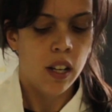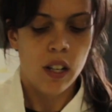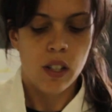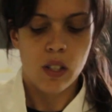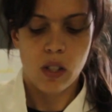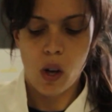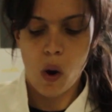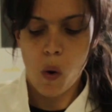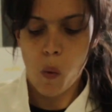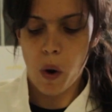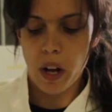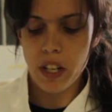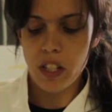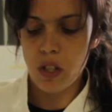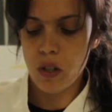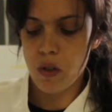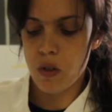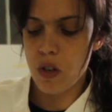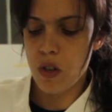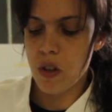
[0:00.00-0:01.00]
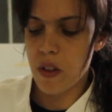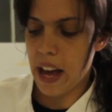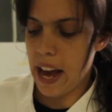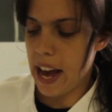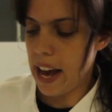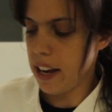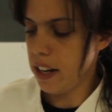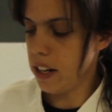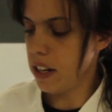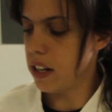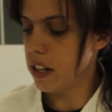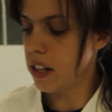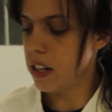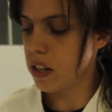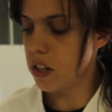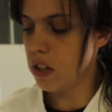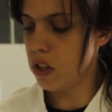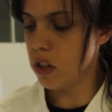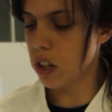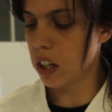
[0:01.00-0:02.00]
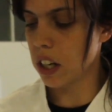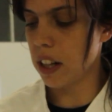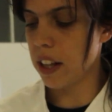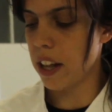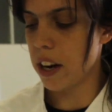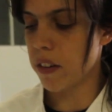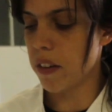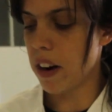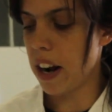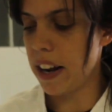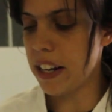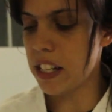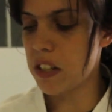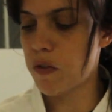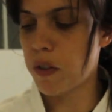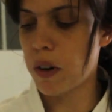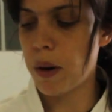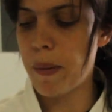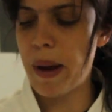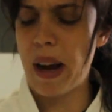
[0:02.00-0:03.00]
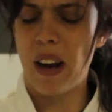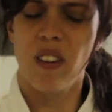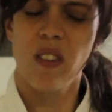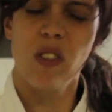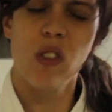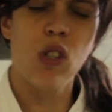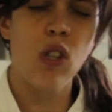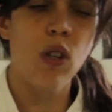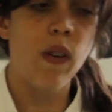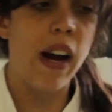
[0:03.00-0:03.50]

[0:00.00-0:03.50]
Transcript: So once you do that, you're going to let it rise for about 2